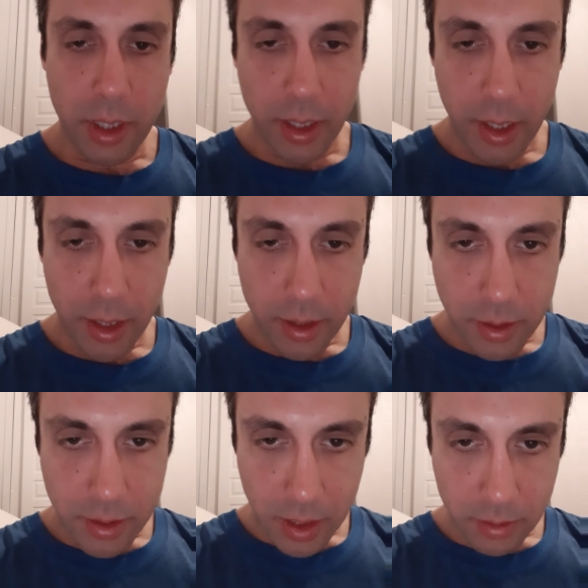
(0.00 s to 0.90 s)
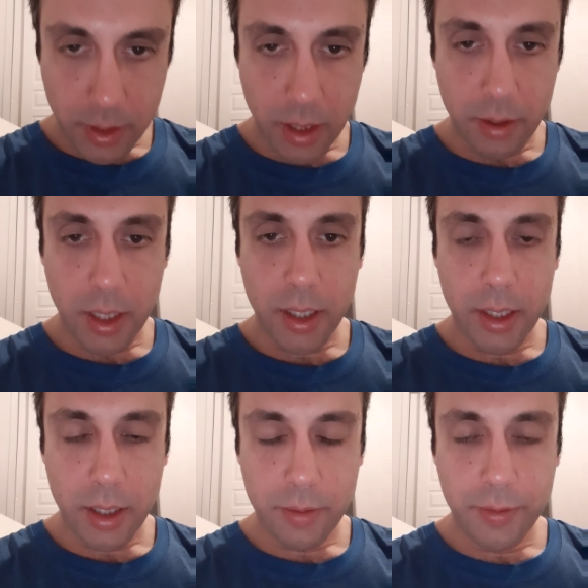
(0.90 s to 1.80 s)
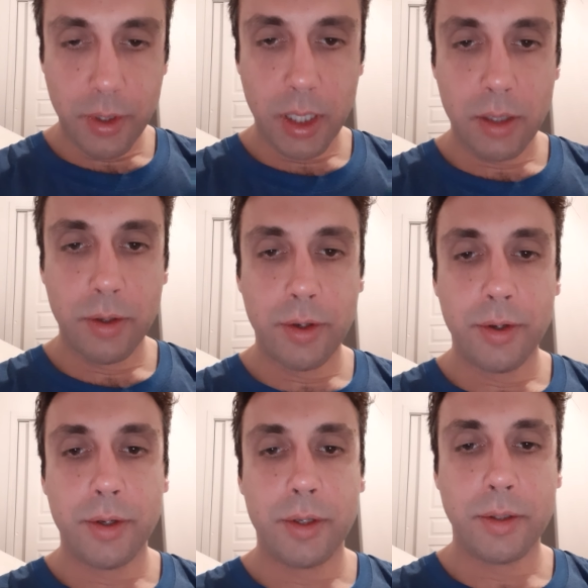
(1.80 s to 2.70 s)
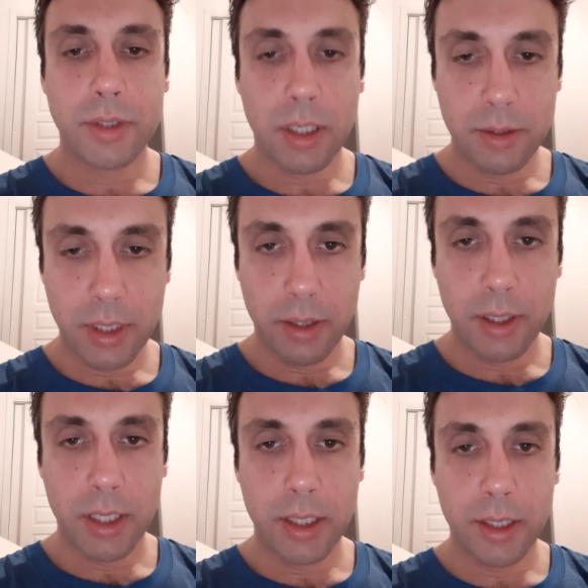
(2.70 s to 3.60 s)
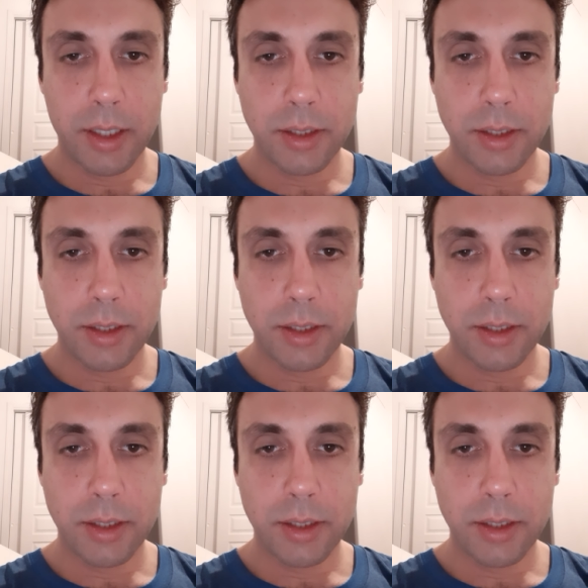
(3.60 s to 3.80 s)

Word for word: And South Carolina, after I learned South Carolina,